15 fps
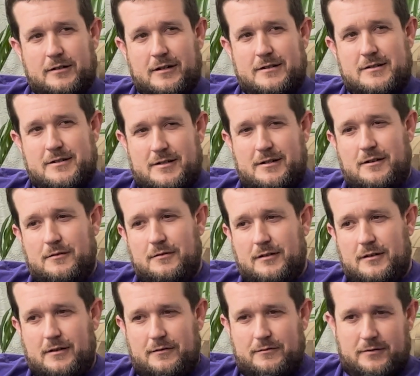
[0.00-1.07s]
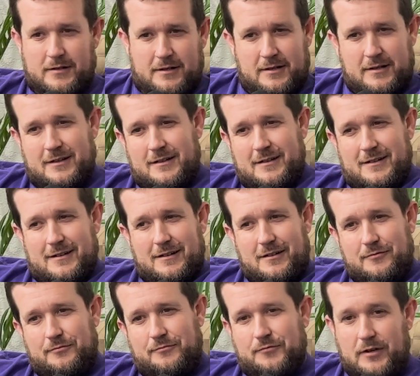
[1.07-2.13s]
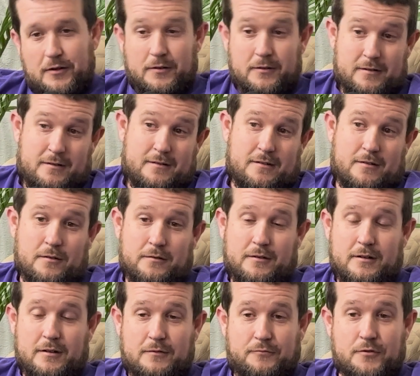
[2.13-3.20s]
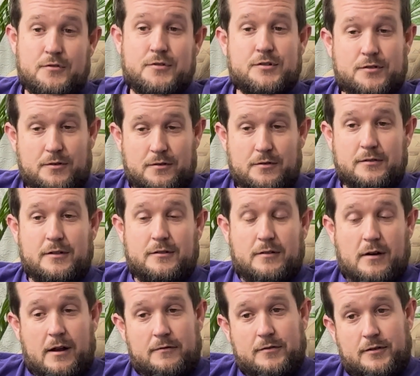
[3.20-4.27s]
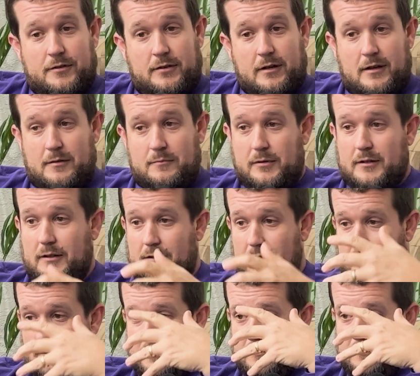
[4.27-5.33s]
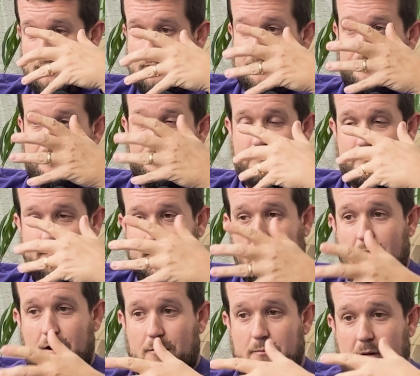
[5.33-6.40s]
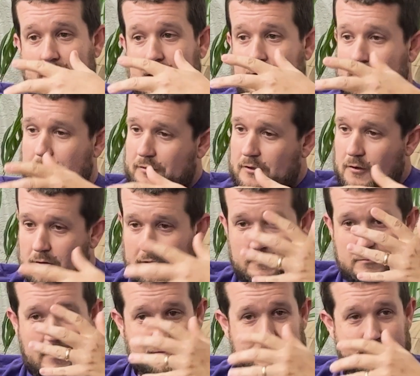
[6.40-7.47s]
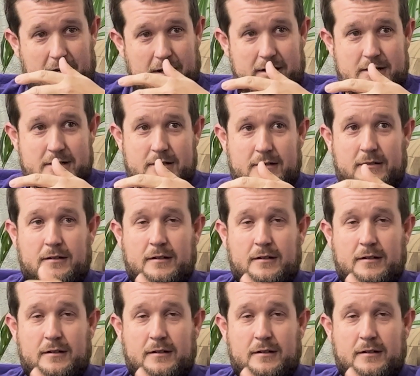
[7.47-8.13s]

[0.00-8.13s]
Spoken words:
I just know that I've felt for sure the driver's side, because the airbag was all in my face.